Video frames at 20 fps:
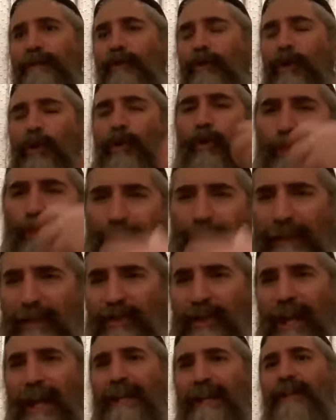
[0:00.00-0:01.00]
You can only
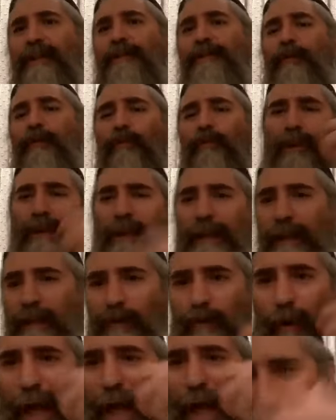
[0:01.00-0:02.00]
change if you're willing
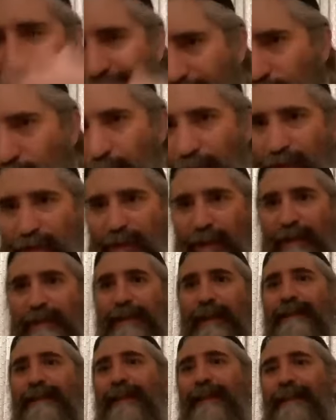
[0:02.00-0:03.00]
to ask
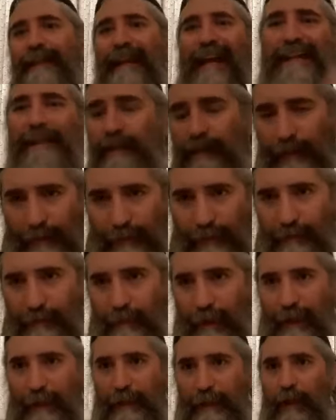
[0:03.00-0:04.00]
questions and get answers.
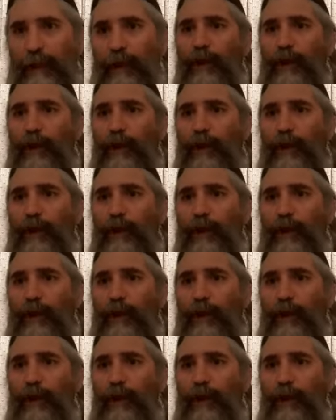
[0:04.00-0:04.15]
right?